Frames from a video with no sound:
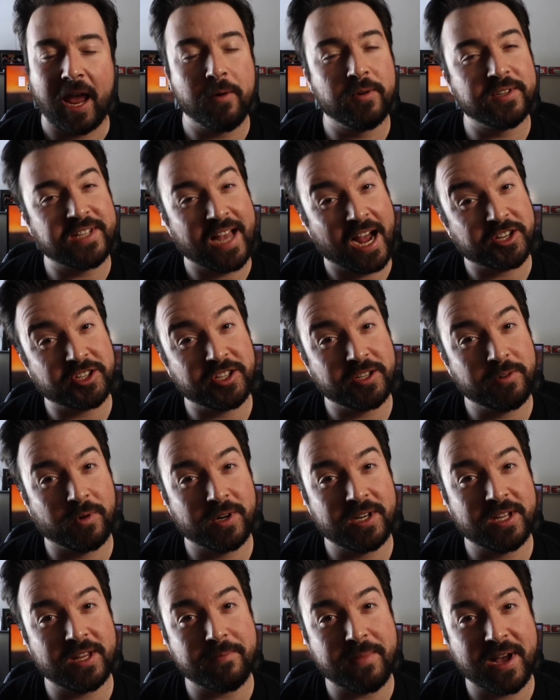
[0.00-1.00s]
It was actually
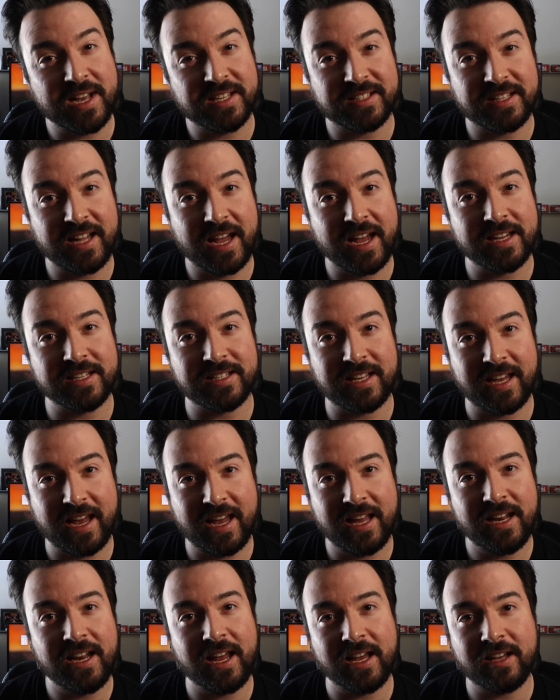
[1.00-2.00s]
one of the best days
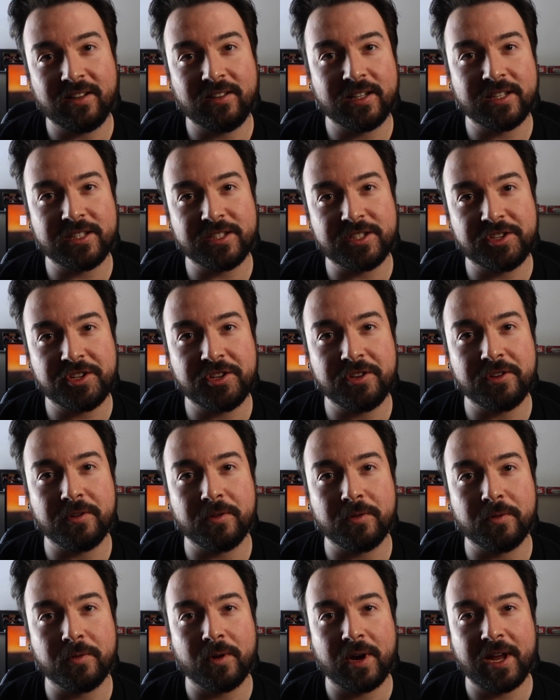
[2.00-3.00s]
in England
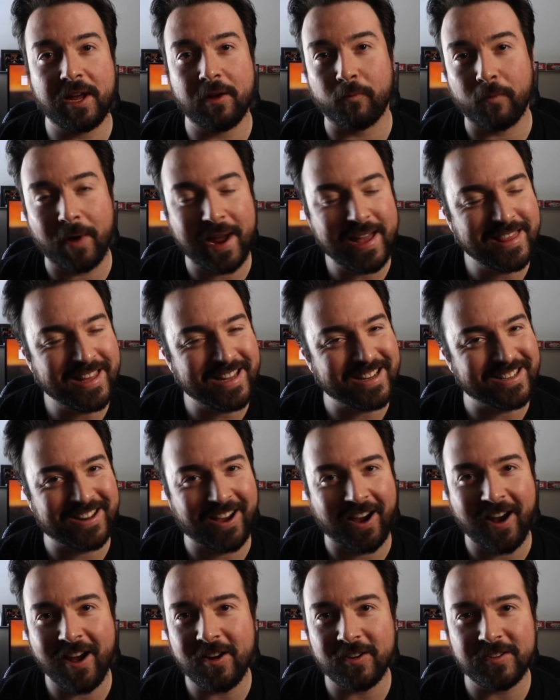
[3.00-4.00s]
too. It rained the
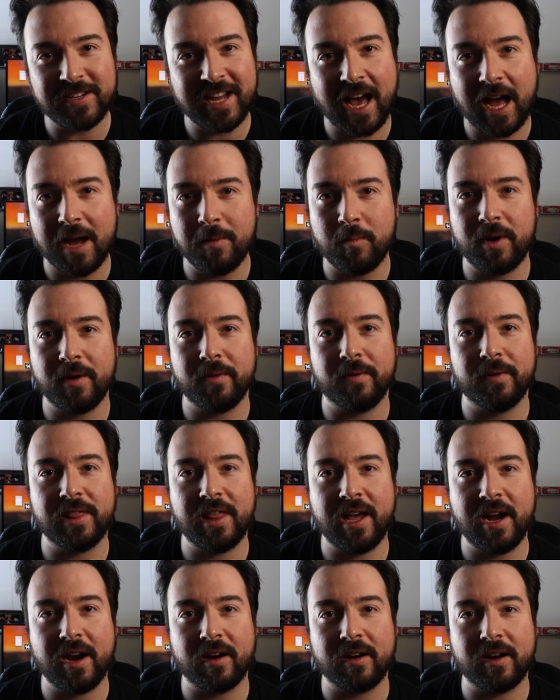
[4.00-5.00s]
entire time we were
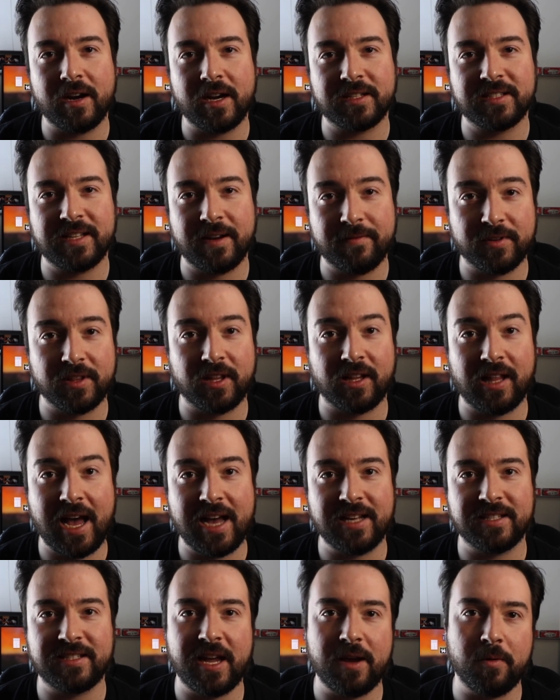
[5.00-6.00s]
there, except for the
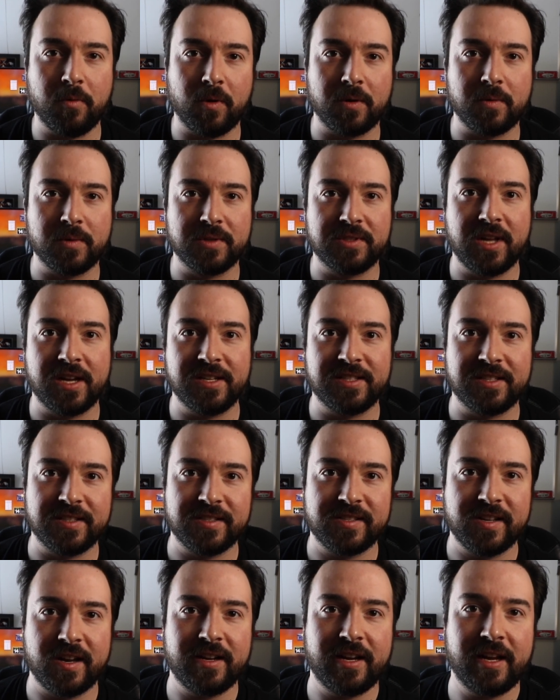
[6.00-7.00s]
last day where it was nice
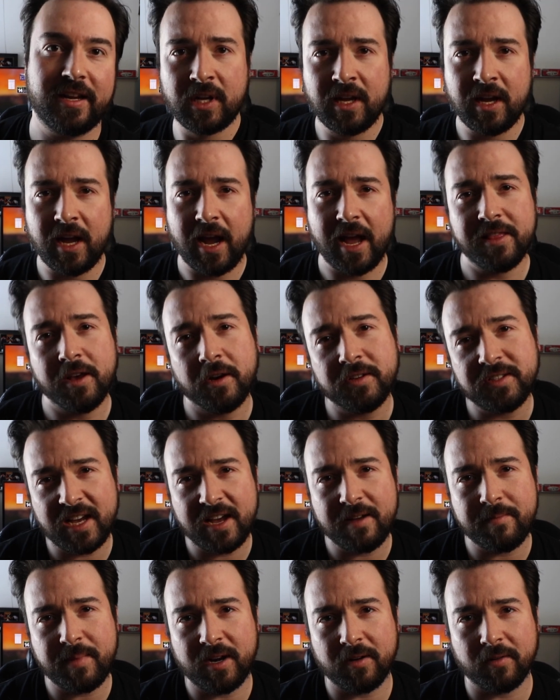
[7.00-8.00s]
and sunny. And those
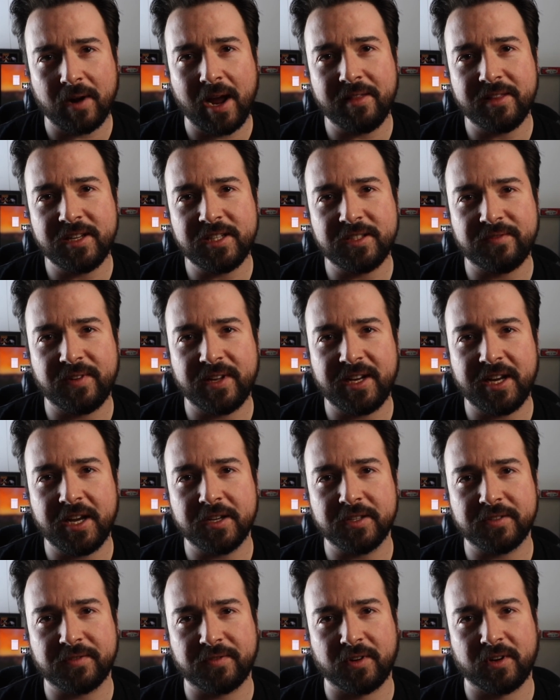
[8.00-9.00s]
that have been around these
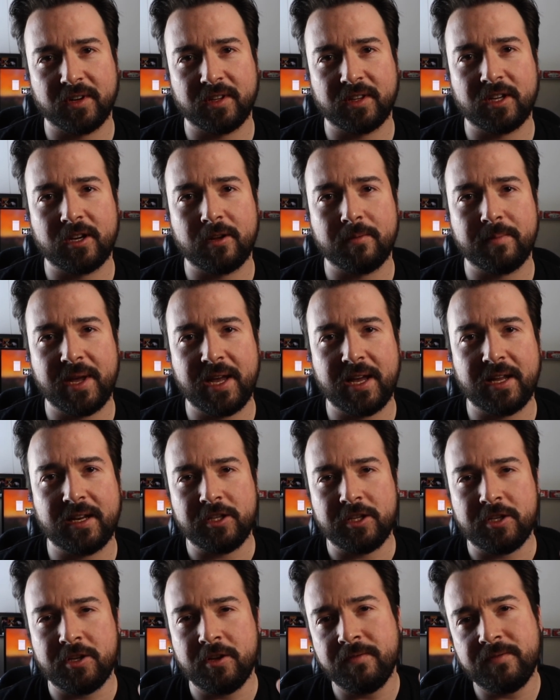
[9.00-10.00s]
videos for a little bit,
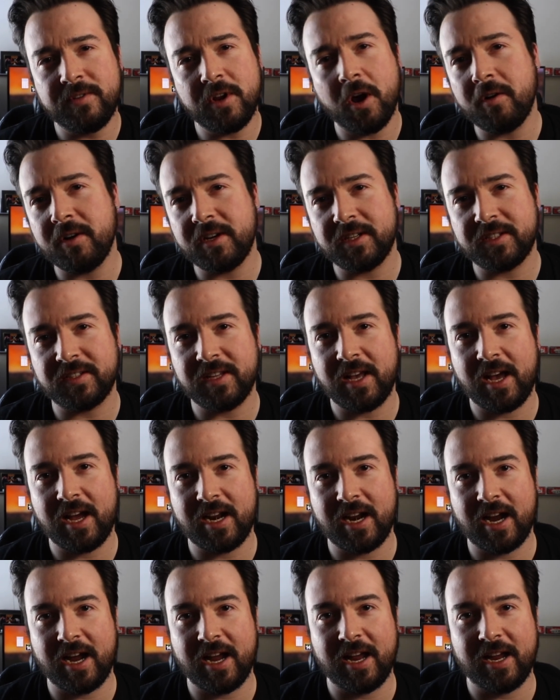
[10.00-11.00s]
you've noticed
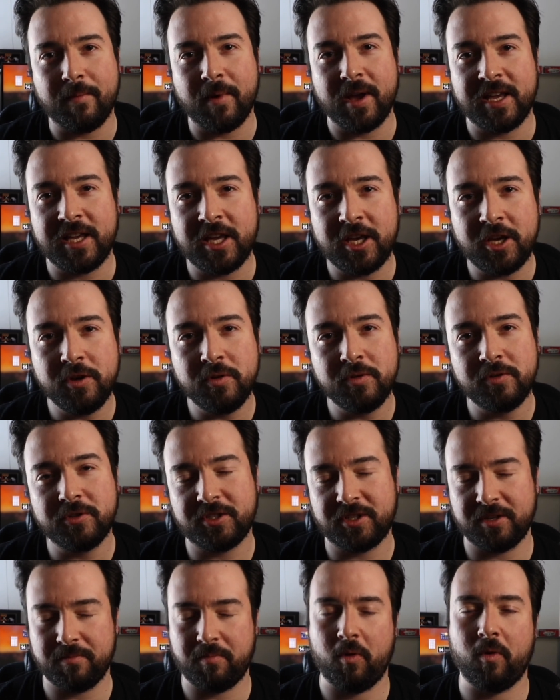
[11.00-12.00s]
that I am a
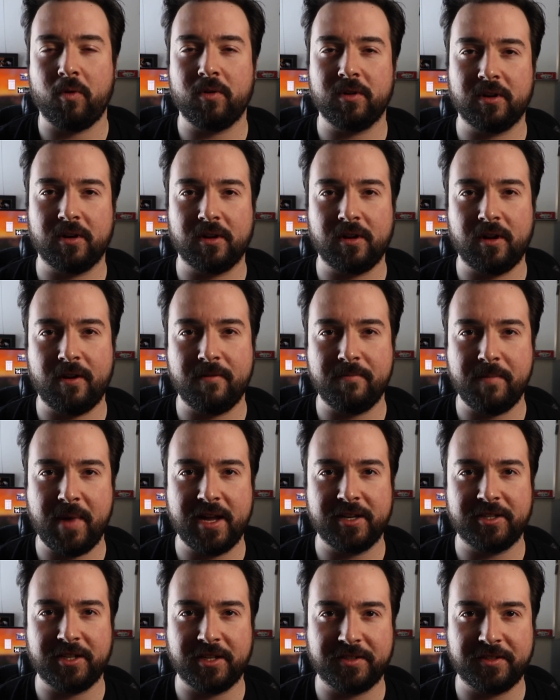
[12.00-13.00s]
huge supporter of
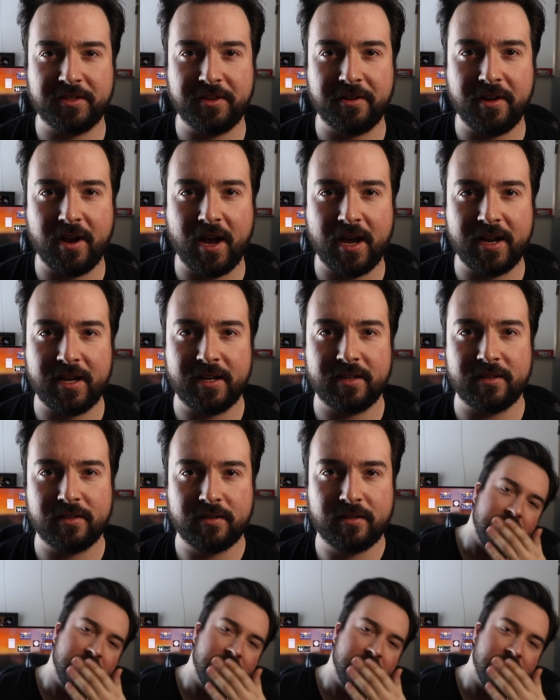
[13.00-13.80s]
Manchester United.